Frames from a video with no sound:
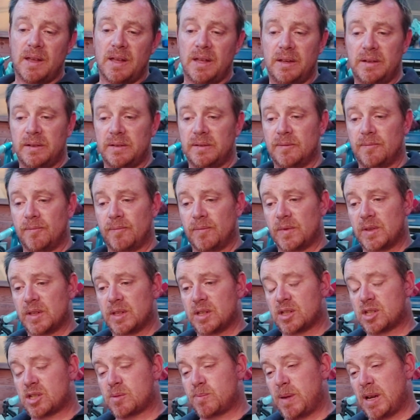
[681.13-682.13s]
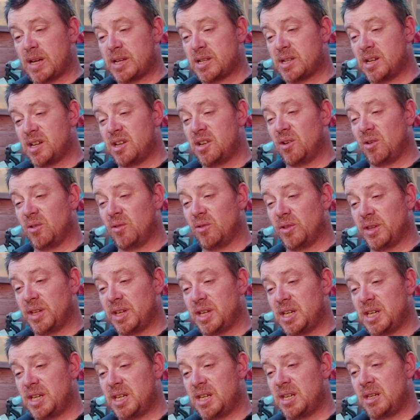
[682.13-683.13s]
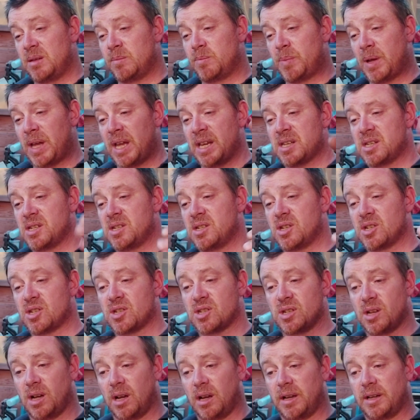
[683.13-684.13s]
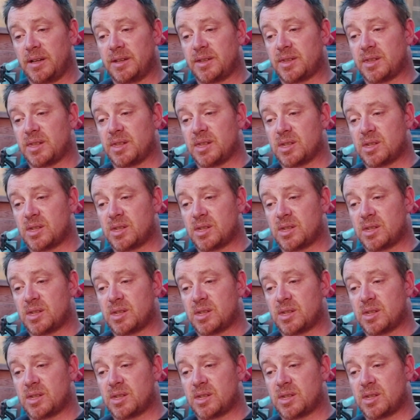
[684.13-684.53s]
And especially on the passenger side,